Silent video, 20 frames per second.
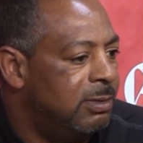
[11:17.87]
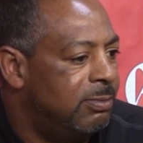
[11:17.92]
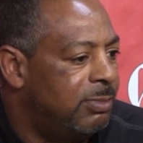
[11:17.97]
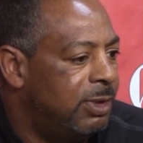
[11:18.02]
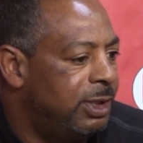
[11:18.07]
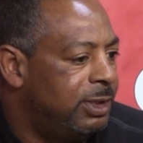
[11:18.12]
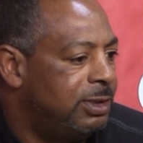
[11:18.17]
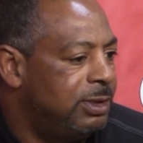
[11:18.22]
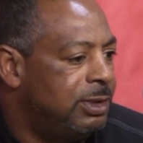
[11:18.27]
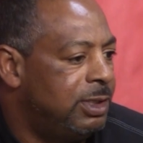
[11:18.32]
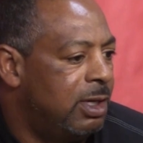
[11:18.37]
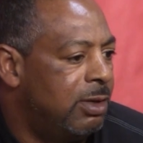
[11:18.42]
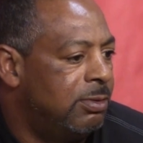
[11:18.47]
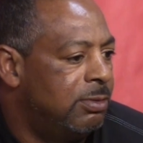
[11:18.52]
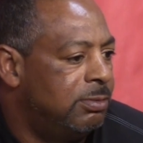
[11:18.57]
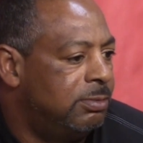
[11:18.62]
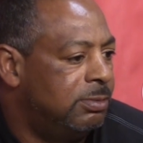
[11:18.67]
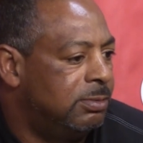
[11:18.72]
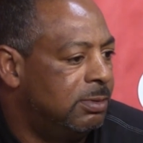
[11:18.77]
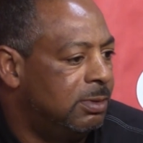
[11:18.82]
But, you
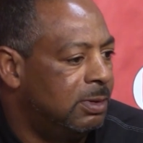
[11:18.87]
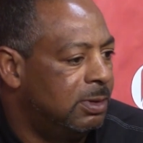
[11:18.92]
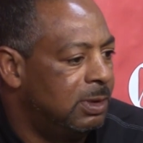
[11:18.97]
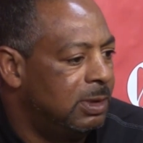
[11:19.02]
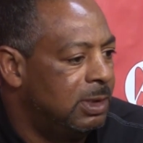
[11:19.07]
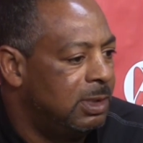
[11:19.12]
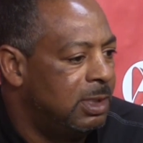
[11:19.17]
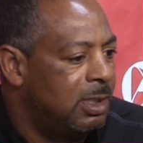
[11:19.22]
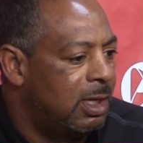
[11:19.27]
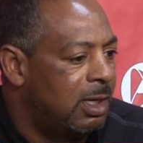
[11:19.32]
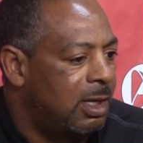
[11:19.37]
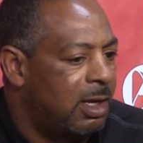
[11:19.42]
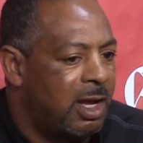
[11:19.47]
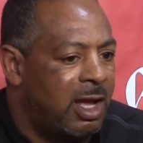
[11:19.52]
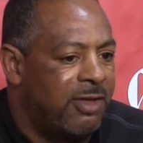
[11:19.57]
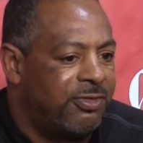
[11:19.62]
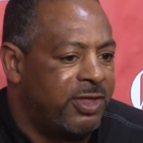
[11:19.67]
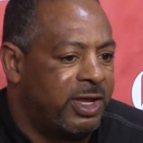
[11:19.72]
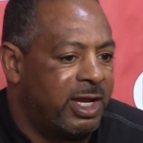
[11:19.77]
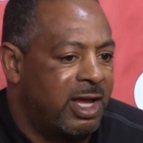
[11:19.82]
know,
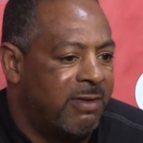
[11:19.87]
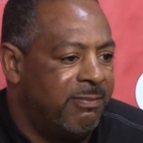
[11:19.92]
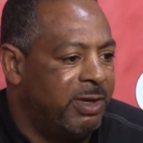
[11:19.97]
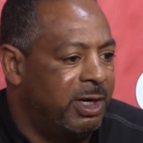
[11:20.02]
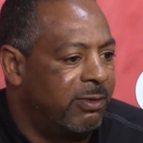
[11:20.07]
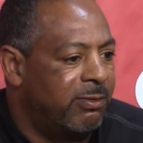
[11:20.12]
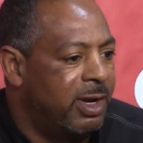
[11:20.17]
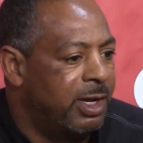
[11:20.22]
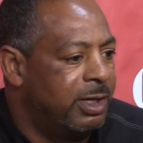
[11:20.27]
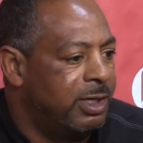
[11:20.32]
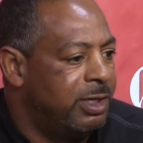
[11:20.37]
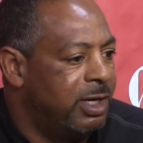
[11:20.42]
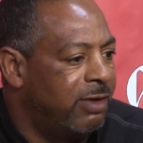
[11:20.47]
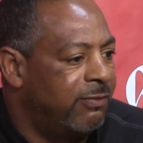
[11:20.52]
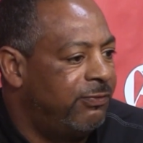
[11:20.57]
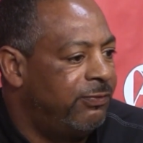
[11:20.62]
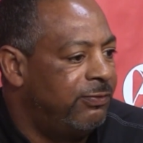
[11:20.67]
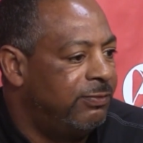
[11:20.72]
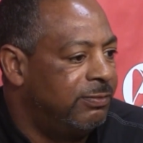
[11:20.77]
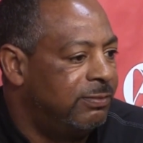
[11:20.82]
I think I've been around
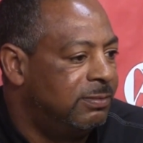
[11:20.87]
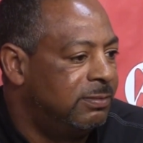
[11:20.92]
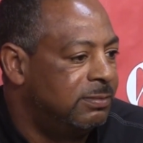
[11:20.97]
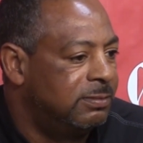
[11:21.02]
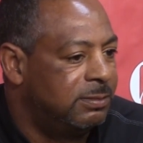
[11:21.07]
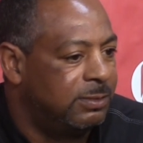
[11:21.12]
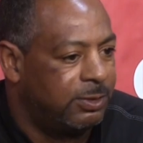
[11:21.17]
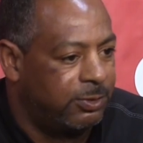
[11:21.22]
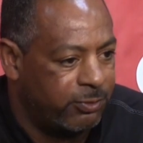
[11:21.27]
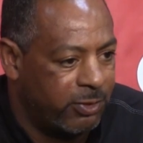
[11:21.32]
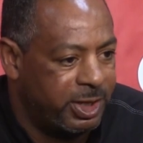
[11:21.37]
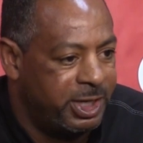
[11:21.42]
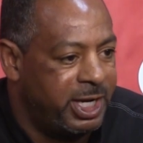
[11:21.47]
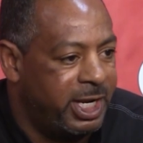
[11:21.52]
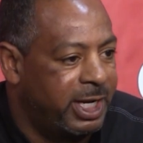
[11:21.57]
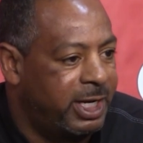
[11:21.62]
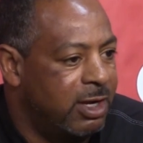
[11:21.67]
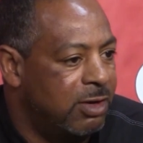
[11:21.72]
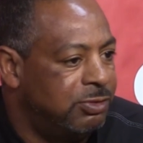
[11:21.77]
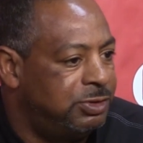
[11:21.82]
enough great
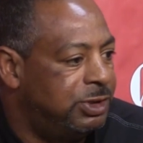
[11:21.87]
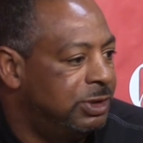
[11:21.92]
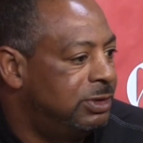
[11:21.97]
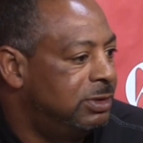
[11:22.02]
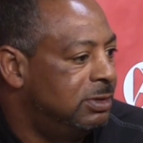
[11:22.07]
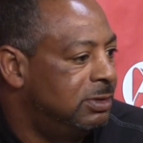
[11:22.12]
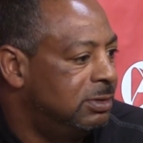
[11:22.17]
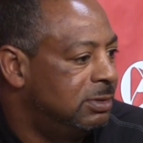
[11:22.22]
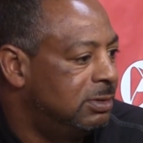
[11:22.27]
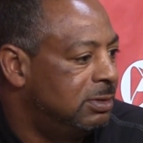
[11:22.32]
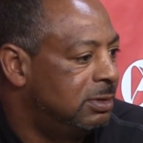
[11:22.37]
head coaches,